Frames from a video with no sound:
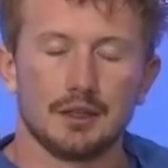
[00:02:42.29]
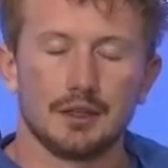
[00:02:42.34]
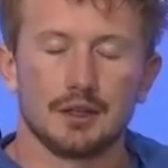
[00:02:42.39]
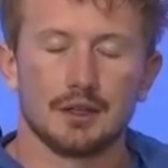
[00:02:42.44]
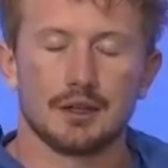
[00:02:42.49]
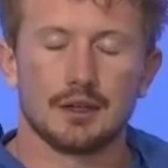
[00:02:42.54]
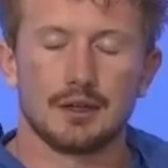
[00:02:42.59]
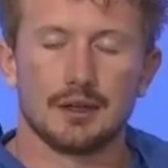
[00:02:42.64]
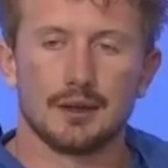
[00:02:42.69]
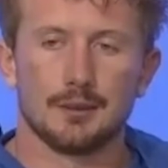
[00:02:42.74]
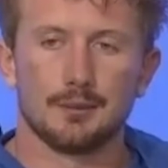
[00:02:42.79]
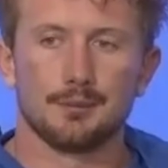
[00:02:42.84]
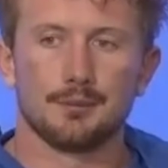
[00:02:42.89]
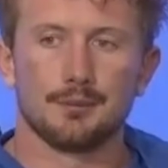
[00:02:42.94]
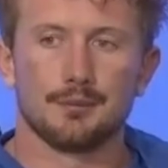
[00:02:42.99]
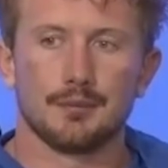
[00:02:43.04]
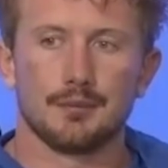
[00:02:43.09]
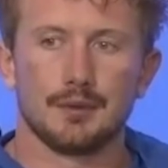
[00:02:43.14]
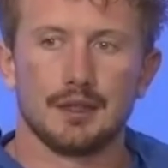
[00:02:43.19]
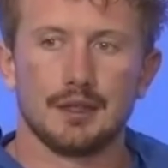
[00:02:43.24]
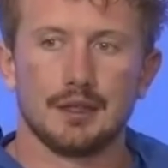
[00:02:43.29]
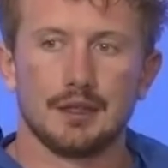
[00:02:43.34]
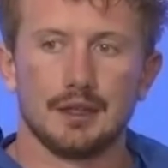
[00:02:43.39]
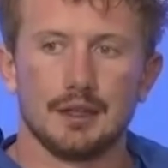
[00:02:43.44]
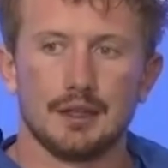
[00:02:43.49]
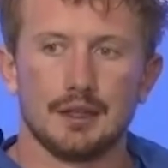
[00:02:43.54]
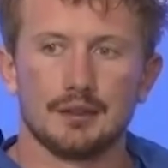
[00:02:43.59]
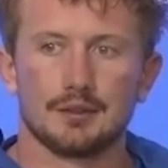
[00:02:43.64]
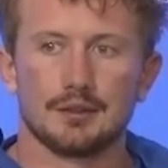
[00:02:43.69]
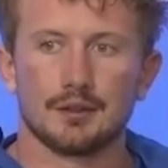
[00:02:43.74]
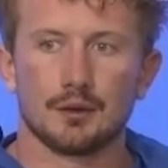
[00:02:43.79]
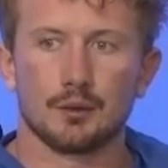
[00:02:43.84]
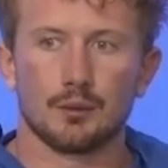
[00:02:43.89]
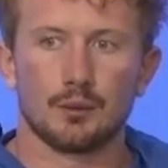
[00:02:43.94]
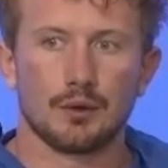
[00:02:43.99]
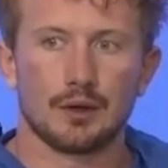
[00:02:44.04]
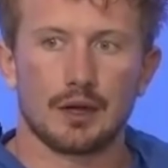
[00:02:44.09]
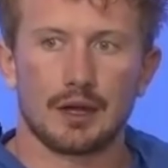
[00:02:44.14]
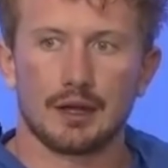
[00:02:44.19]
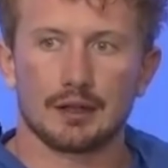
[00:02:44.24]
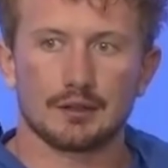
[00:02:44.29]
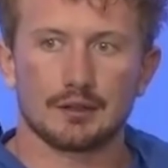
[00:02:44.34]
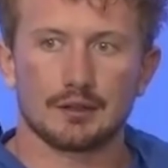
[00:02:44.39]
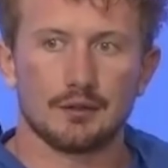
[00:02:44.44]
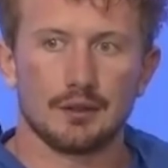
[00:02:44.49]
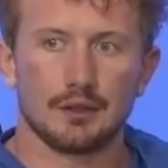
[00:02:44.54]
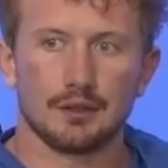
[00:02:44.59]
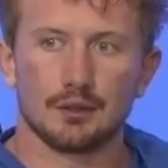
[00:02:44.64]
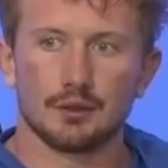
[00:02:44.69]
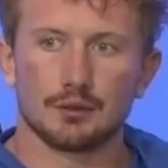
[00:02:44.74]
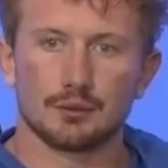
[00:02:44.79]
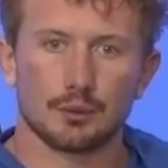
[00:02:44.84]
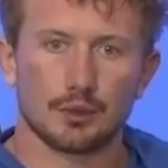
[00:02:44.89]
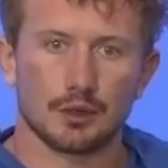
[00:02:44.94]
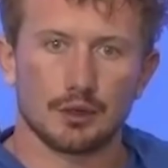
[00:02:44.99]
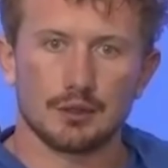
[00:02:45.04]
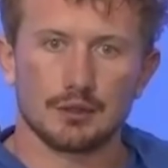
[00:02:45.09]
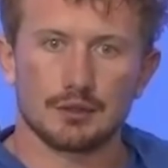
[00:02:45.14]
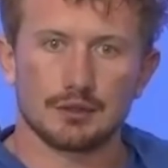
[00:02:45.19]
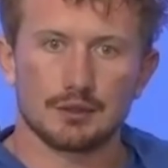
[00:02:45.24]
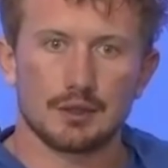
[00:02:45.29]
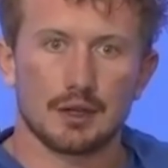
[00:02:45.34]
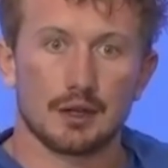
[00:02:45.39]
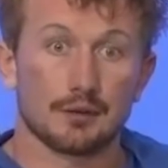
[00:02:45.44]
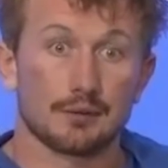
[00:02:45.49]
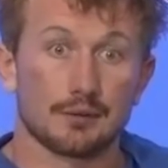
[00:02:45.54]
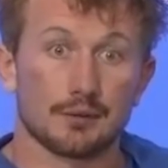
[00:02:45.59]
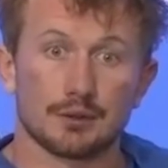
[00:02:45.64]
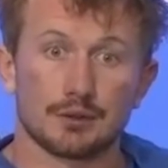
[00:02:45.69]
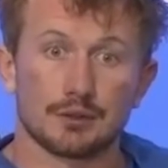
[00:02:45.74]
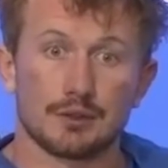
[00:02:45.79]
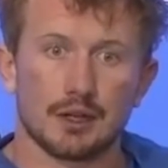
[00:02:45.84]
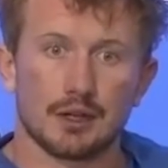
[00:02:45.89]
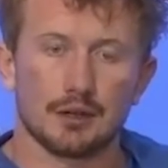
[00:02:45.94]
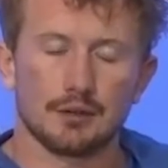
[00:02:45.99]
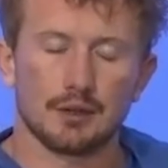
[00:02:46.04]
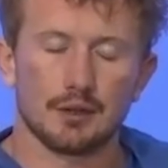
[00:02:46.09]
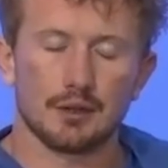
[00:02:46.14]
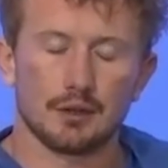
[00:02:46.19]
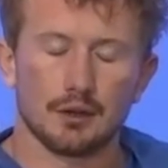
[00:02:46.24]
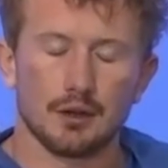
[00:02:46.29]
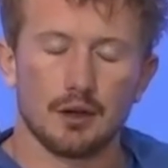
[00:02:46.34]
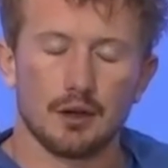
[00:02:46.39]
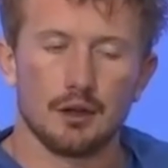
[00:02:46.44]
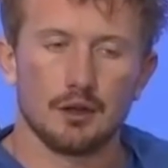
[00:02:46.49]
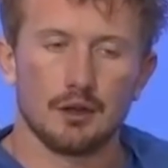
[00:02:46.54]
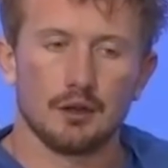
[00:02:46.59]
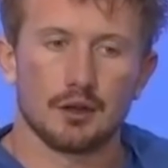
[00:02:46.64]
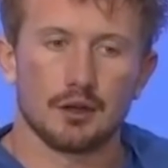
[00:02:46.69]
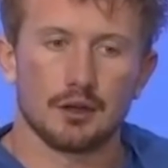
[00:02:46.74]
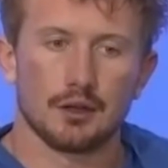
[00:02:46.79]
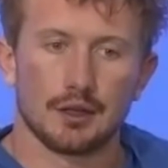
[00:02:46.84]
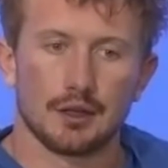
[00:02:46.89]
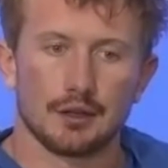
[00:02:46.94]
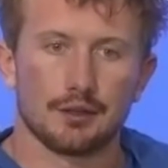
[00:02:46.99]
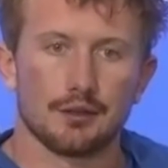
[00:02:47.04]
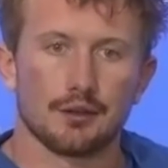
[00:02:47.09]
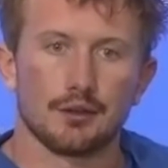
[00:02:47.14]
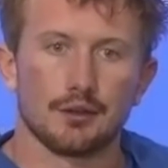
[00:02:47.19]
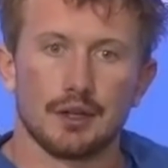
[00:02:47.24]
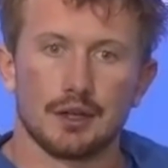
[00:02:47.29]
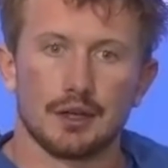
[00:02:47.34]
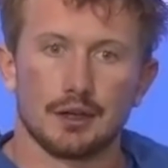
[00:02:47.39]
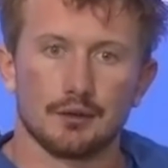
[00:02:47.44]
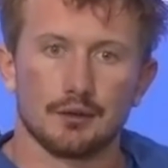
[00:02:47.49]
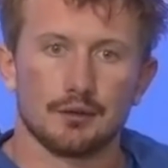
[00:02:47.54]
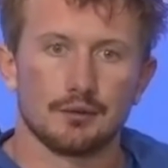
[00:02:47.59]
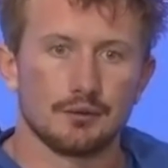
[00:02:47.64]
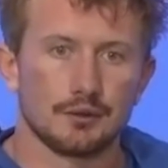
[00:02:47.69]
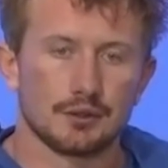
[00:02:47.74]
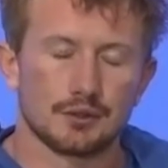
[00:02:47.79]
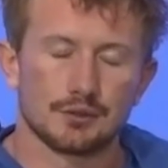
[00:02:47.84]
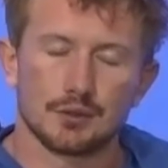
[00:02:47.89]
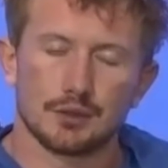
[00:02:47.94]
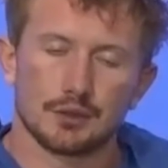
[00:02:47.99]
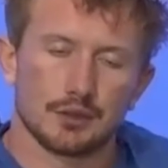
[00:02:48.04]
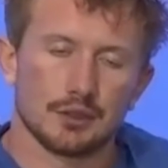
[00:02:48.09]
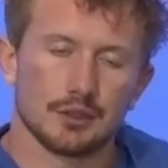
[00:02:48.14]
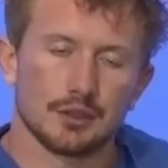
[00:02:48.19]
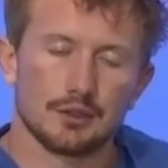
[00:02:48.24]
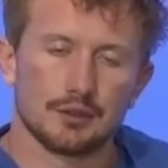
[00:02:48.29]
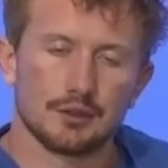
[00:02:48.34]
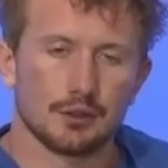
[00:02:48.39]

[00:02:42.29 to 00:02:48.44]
And so when I activated those runs, got a first down there on that third down, just felt good.